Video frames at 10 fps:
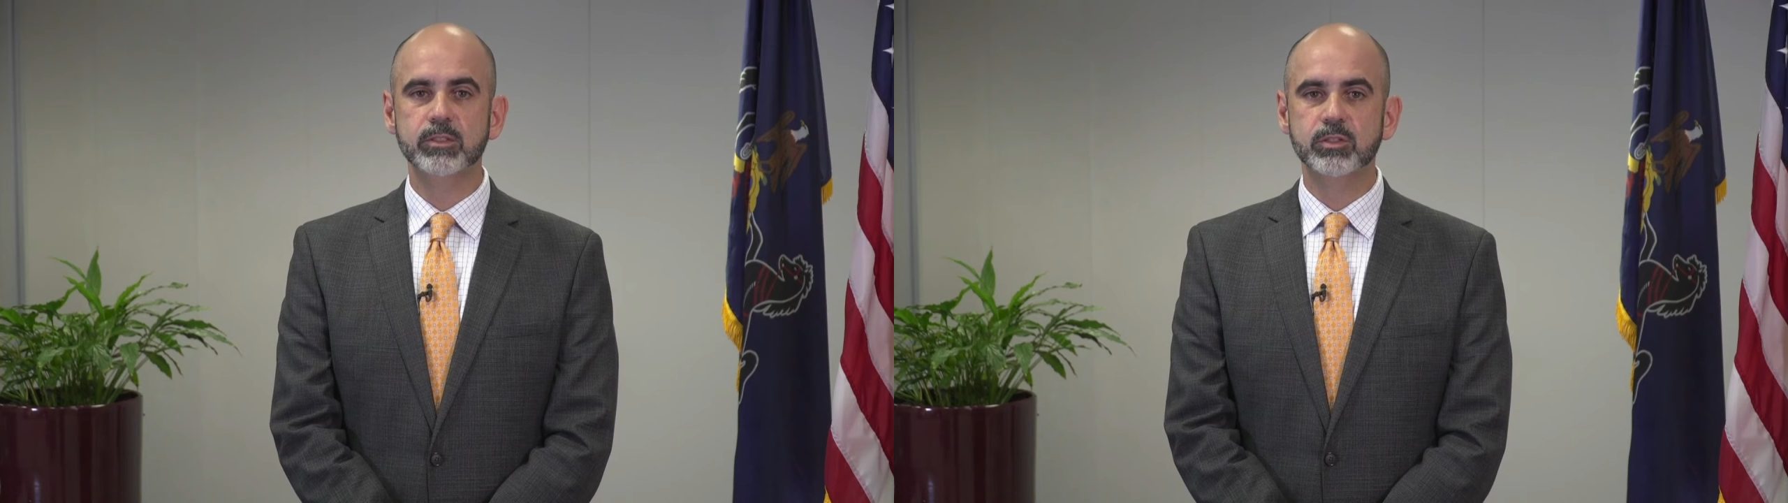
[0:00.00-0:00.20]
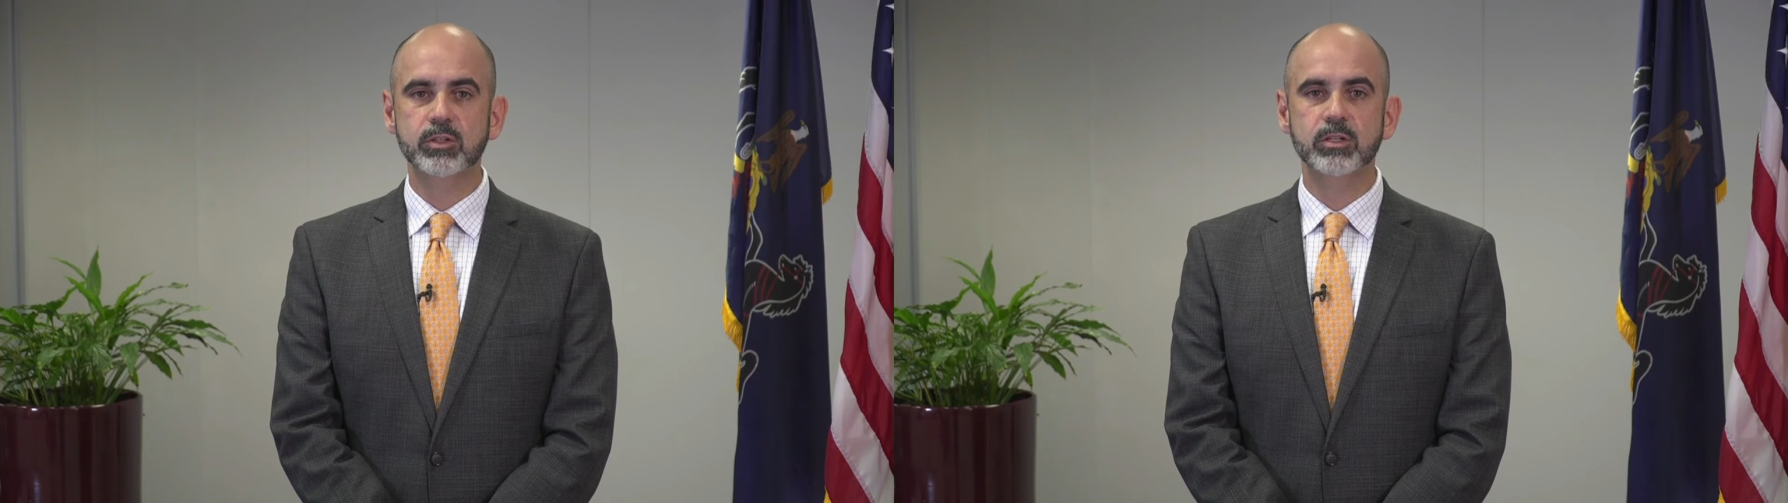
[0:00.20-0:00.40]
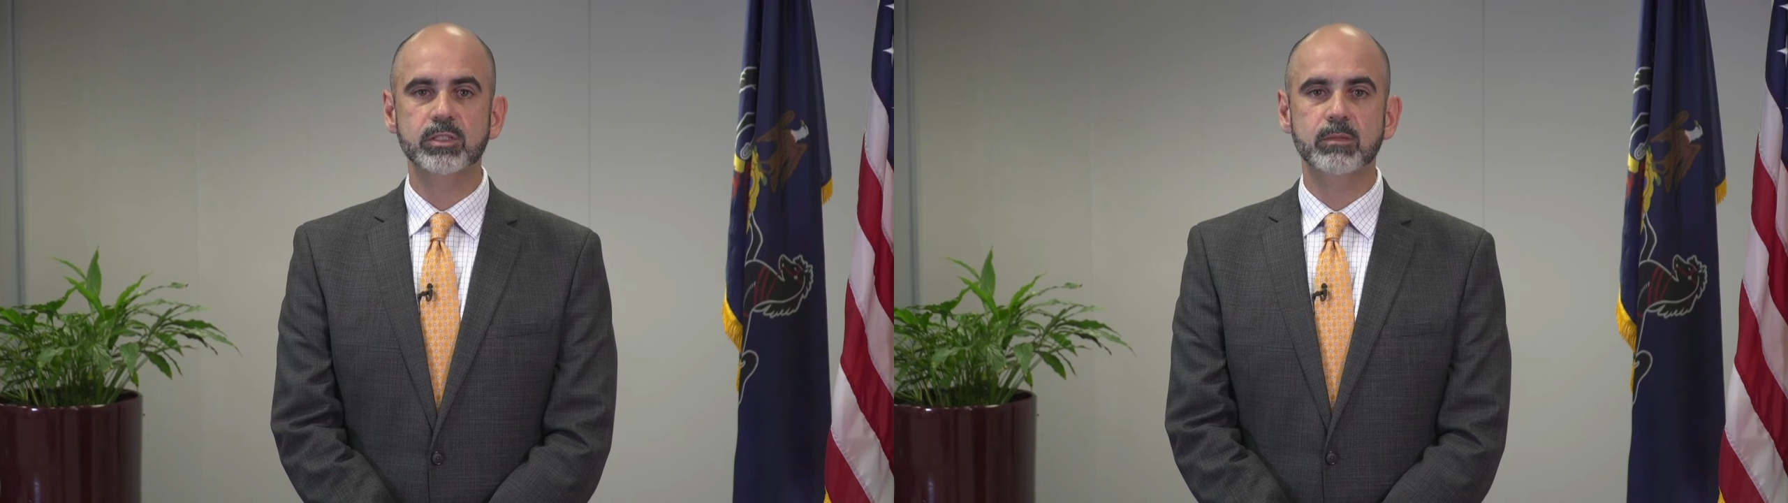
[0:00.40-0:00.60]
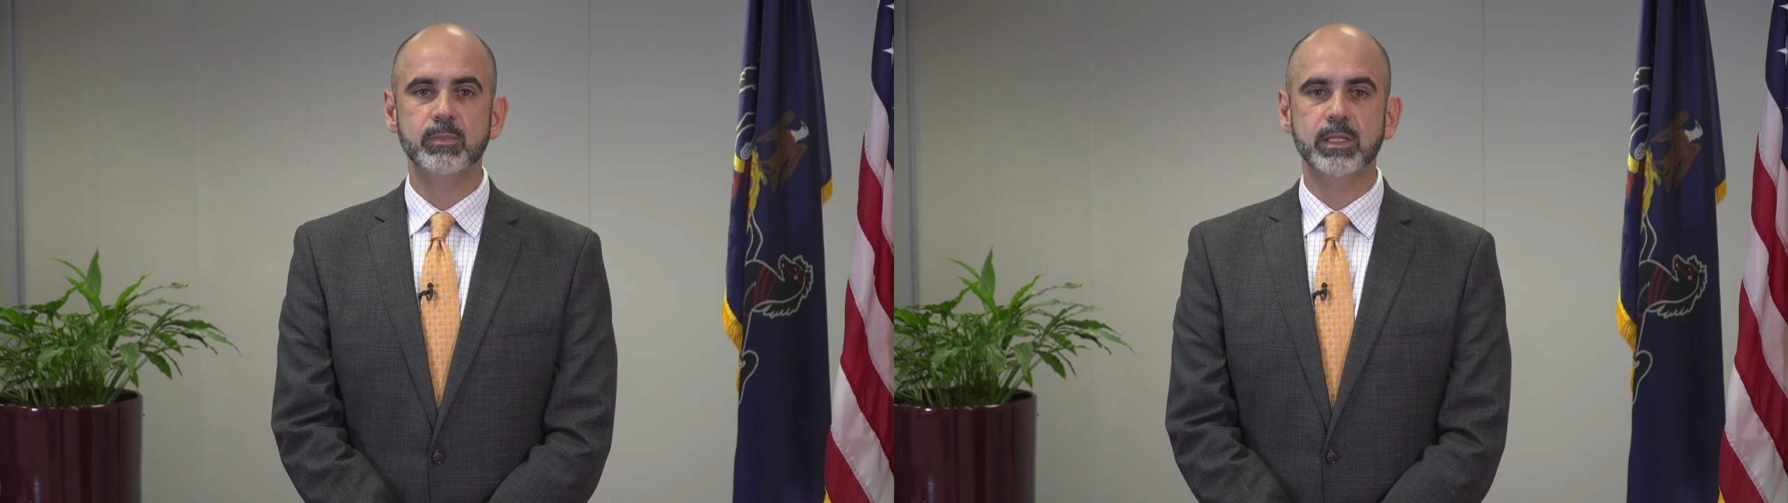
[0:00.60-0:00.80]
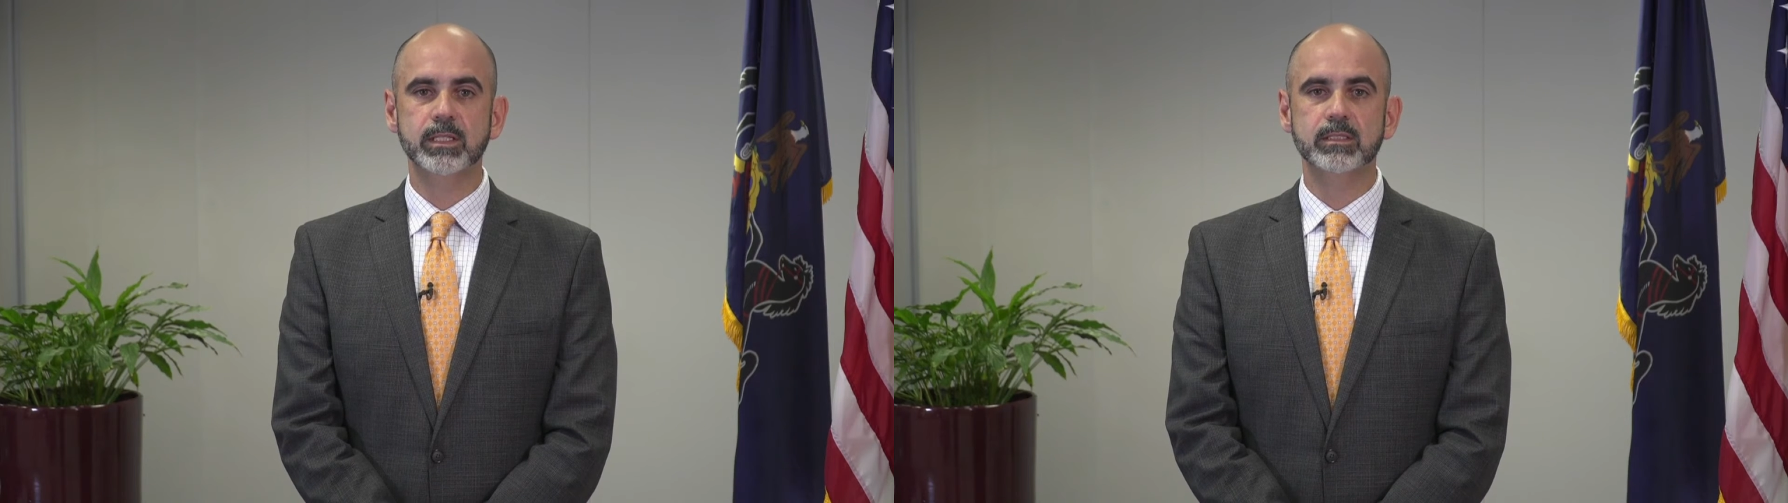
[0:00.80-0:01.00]
insurance
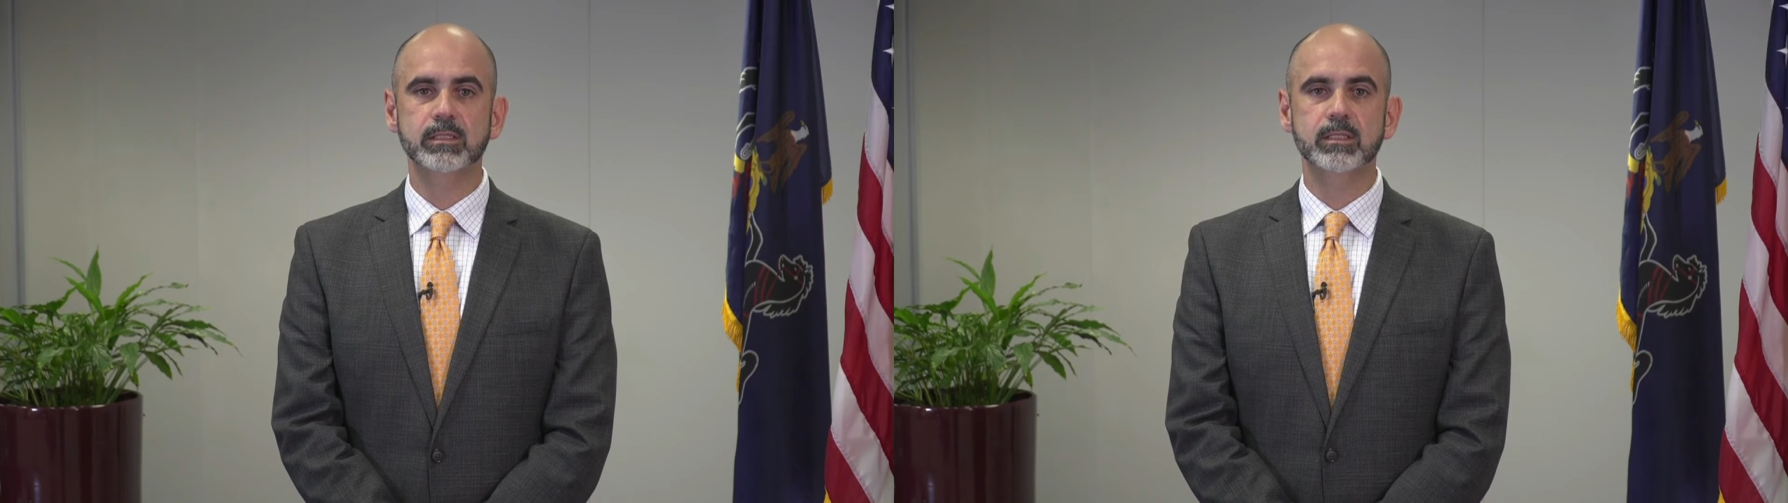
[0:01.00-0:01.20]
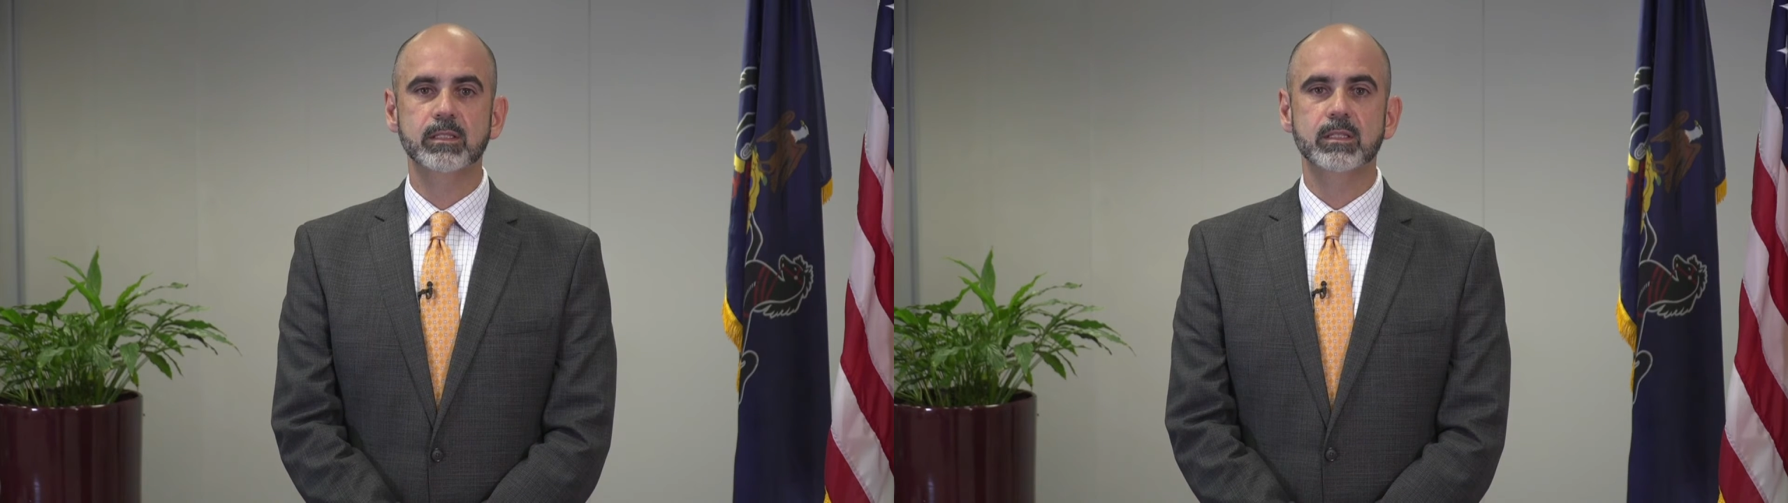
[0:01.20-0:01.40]
complaints,